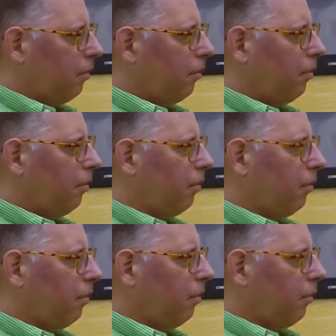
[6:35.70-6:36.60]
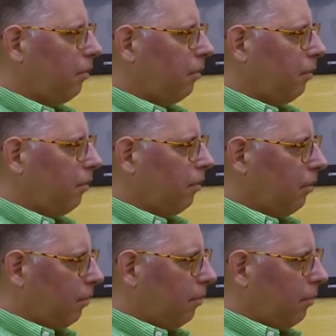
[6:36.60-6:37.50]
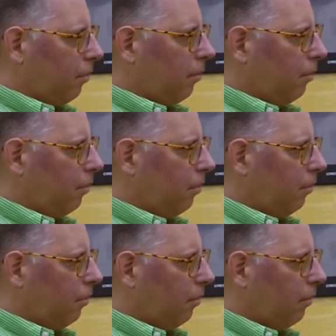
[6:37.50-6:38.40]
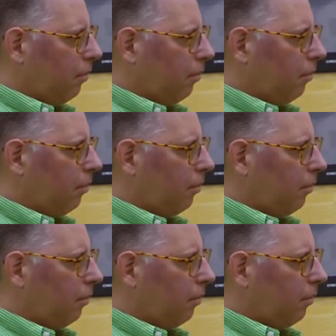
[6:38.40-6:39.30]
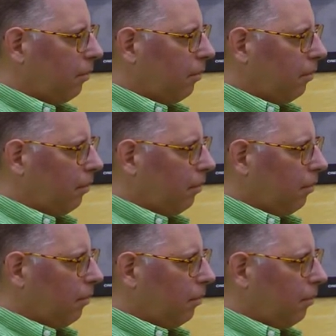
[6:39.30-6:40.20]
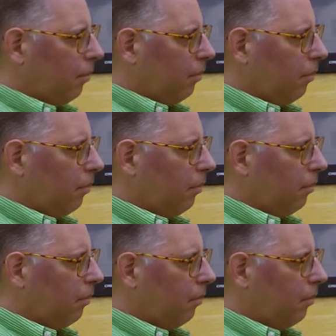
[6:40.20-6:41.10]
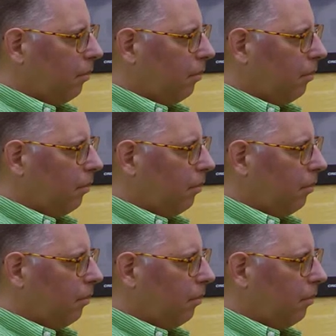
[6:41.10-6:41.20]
(not speaking)